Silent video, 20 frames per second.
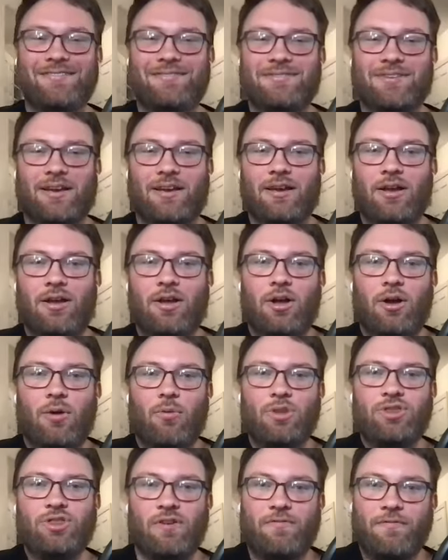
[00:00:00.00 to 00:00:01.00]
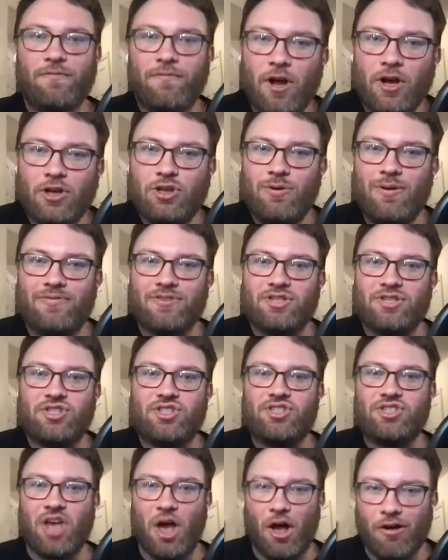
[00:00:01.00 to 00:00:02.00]
Is like, yeah. What the fuck? You have a
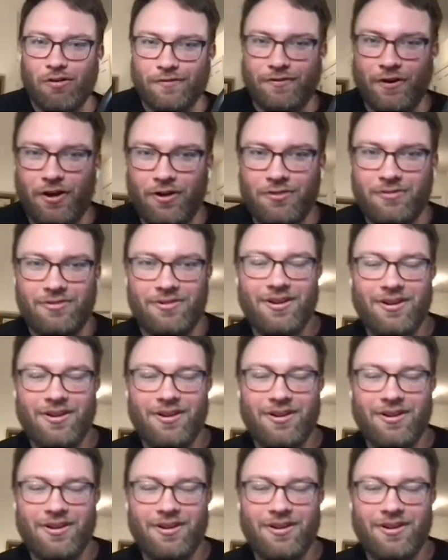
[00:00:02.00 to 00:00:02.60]
cell phone?